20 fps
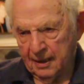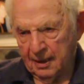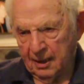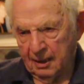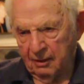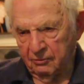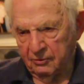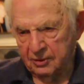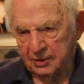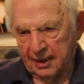
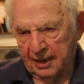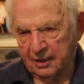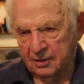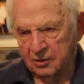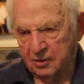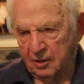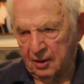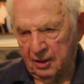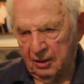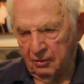I was
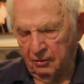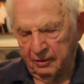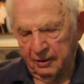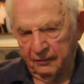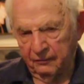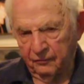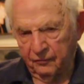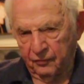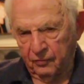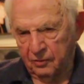actually
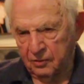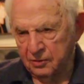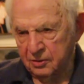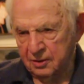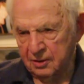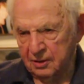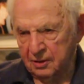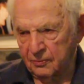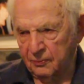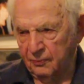looking for a
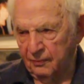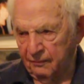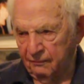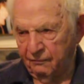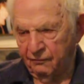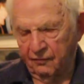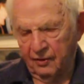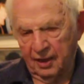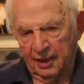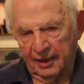
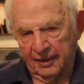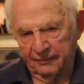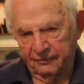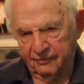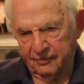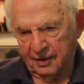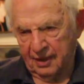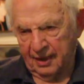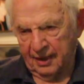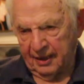
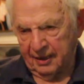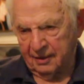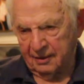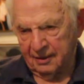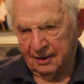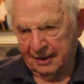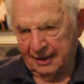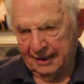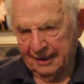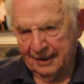6'5" guy
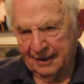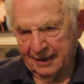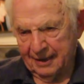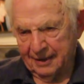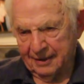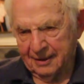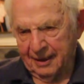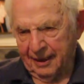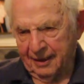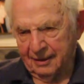
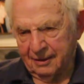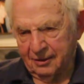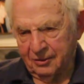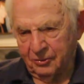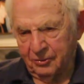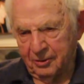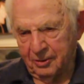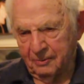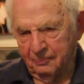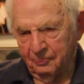that
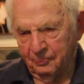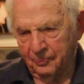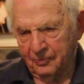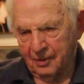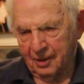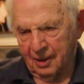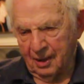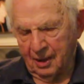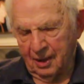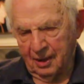could
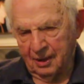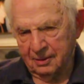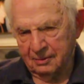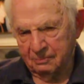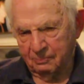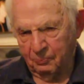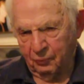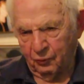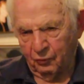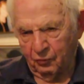
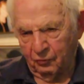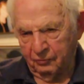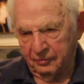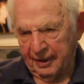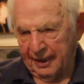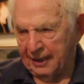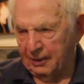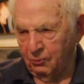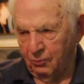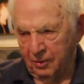prove
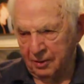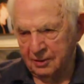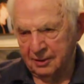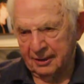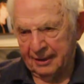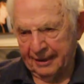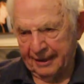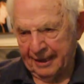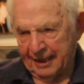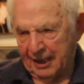that I
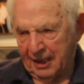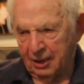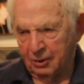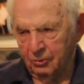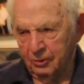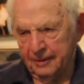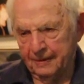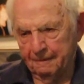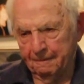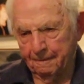wasn't a
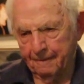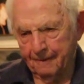coward.